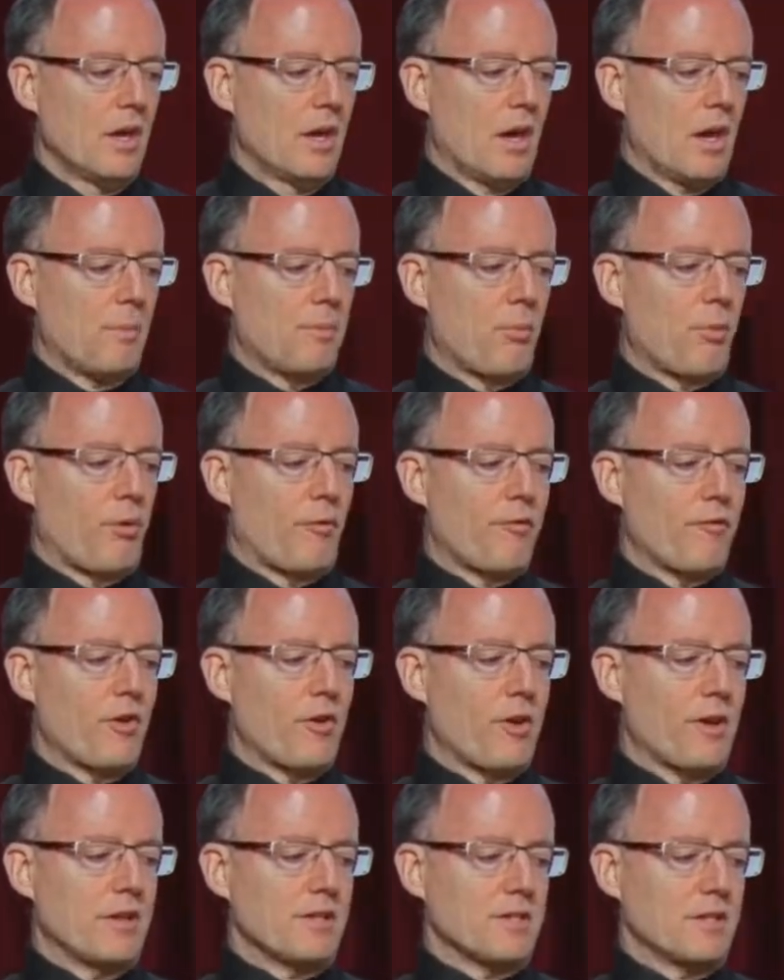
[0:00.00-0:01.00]

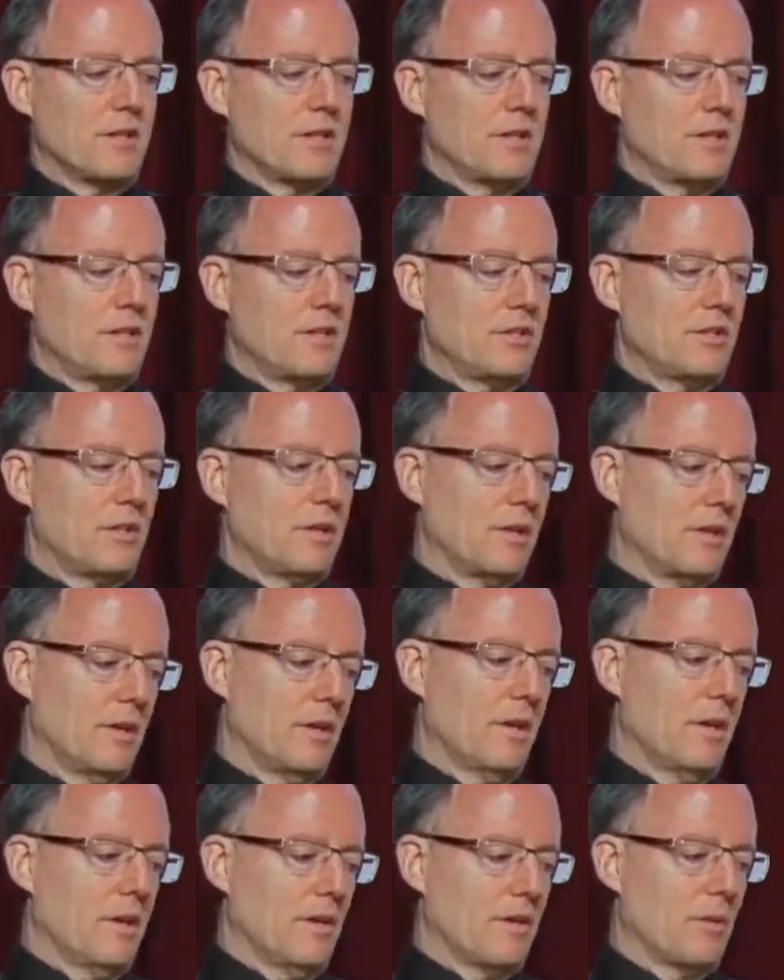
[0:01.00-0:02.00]
Porphyria is a condition
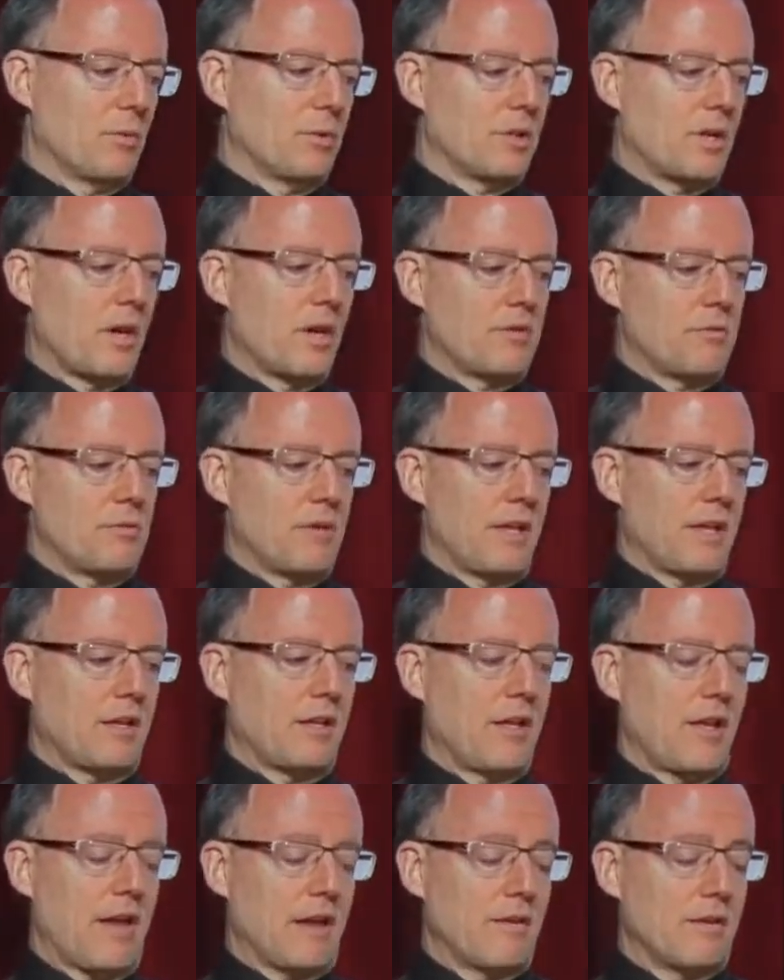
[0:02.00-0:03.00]
that would
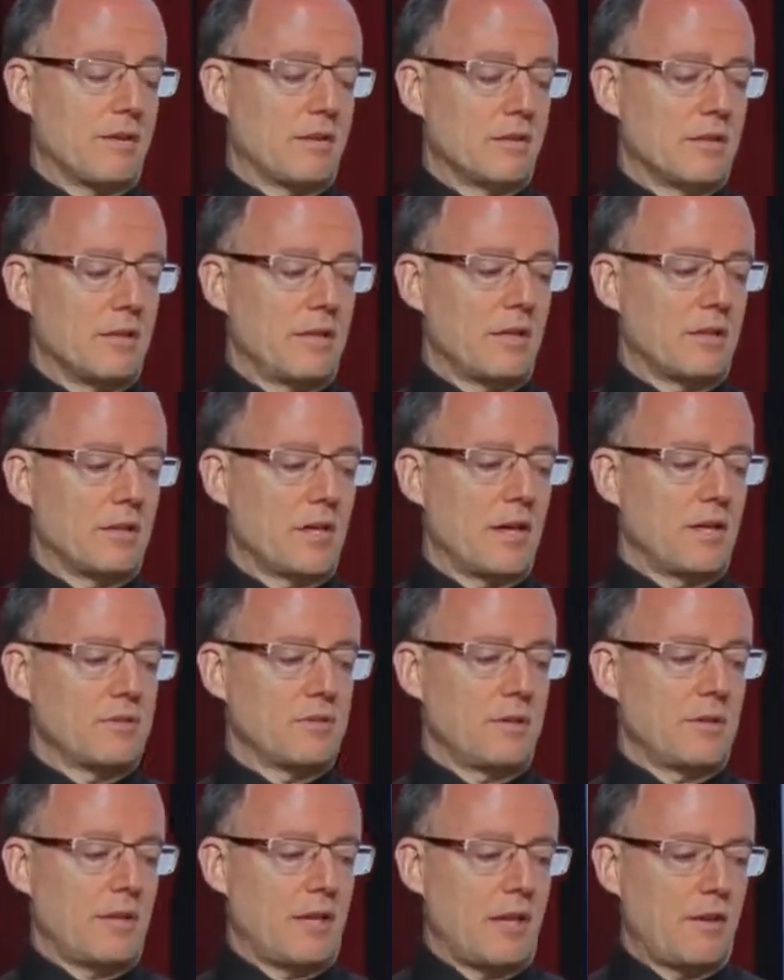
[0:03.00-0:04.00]

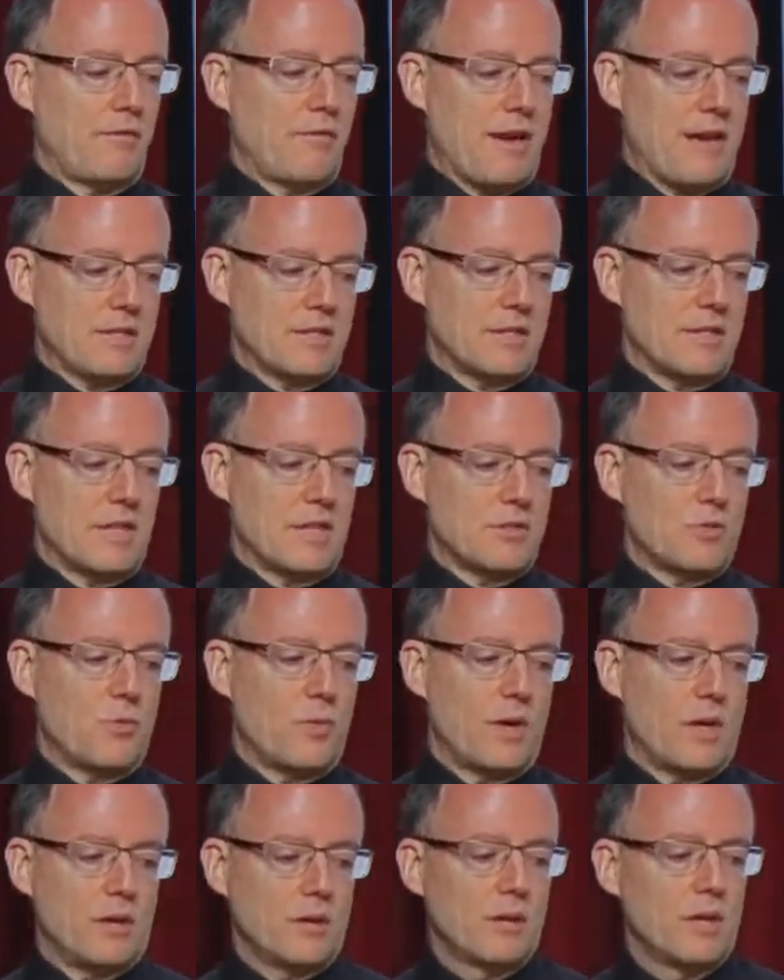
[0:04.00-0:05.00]
contraindicate fasting, as
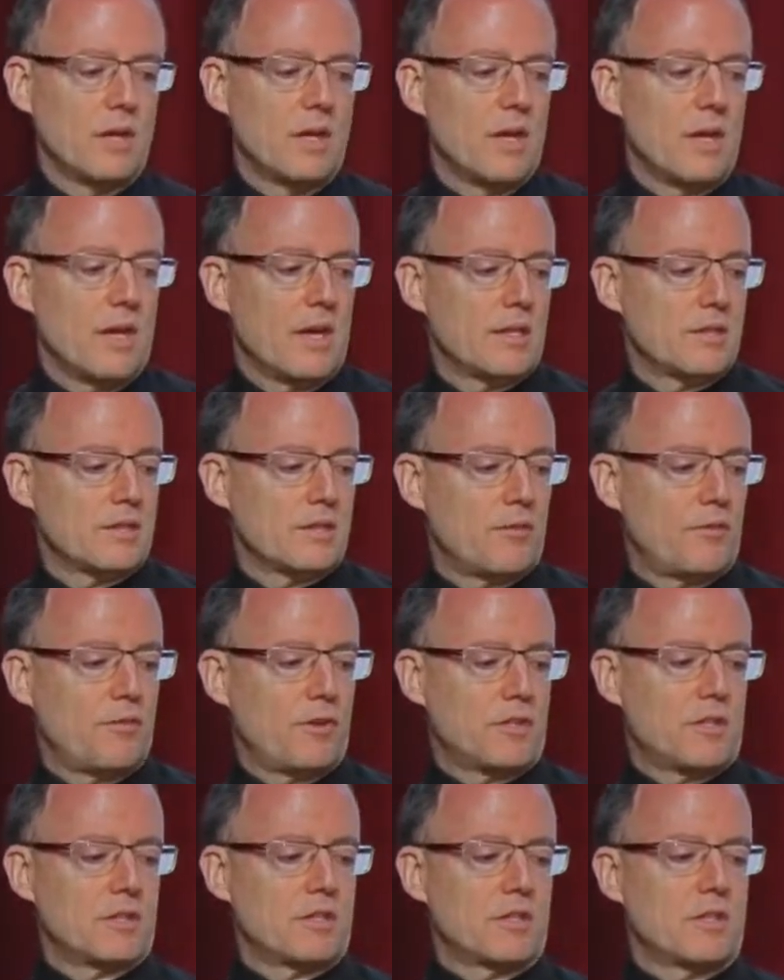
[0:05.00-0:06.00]
well as
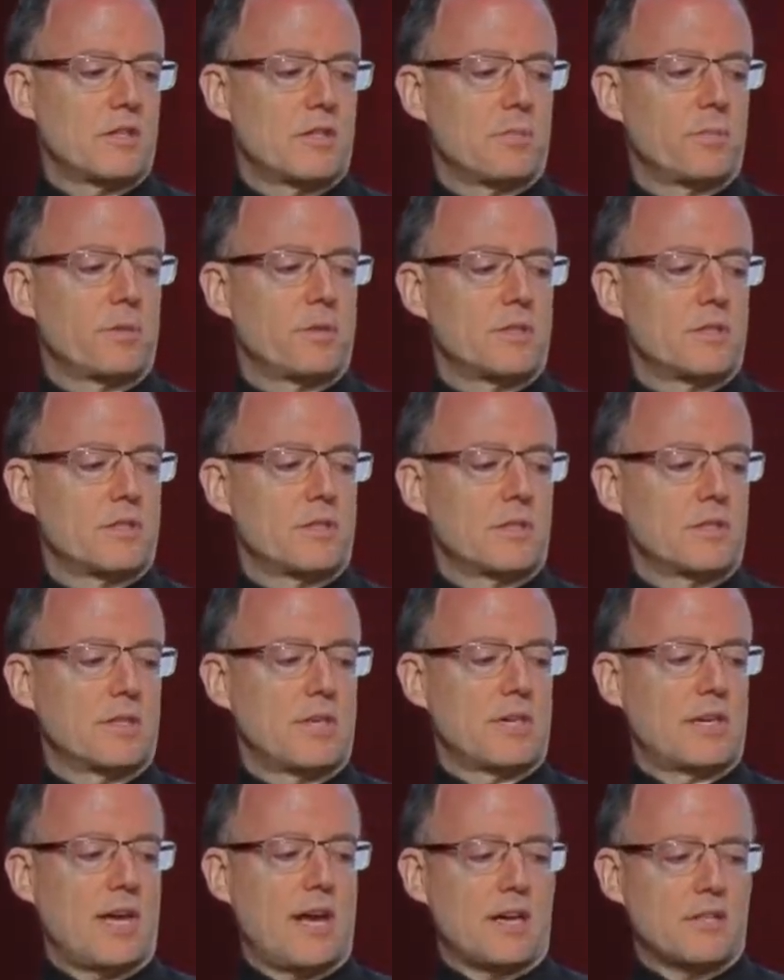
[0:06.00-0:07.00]
deficiency depletion
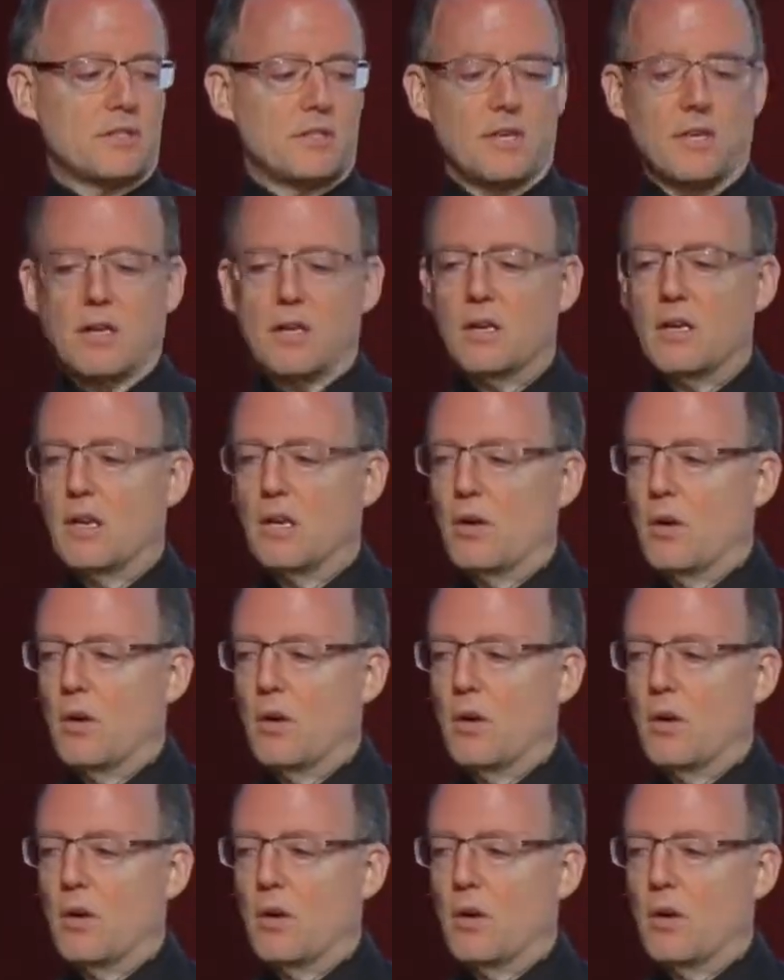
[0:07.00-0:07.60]
cachexia,